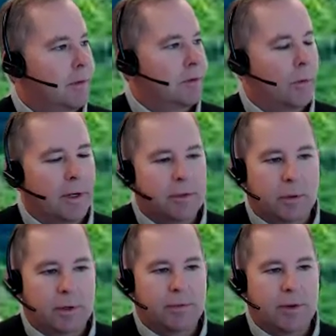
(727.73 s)

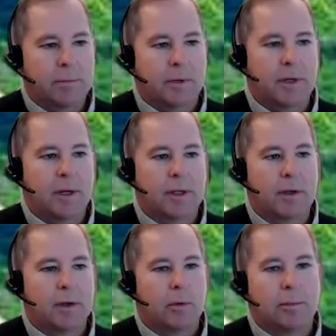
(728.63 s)
25 million a
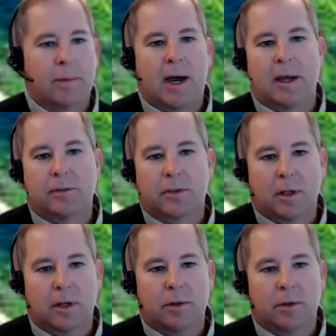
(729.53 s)
year with my eyes
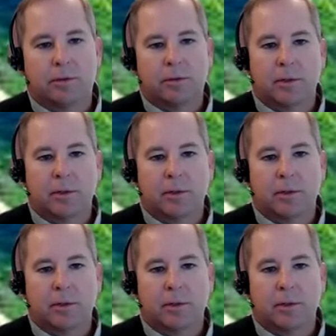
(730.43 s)
closed,